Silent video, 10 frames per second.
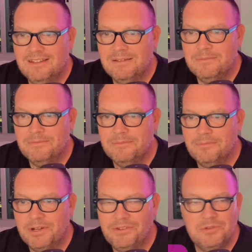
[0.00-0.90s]
Yep.
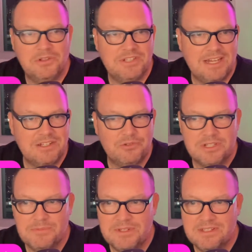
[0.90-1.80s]
Pretty soon they'll change to
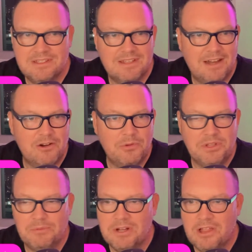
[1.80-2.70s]
Christmas. I don't
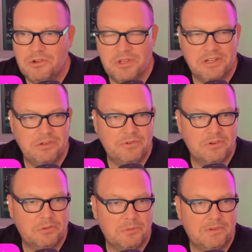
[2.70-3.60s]
know what color they're going to do for
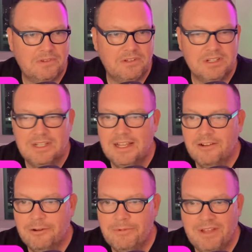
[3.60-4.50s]
Christmas this year.
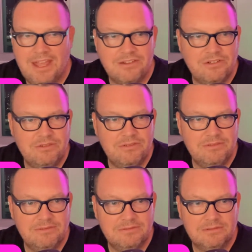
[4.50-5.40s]
Crypto Cashew.
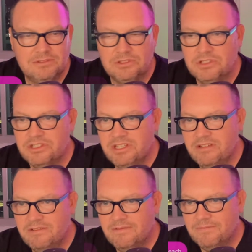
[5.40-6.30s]
Good to see
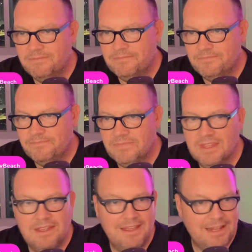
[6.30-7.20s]
you.
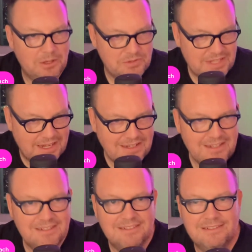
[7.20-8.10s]
Hello, Sandy.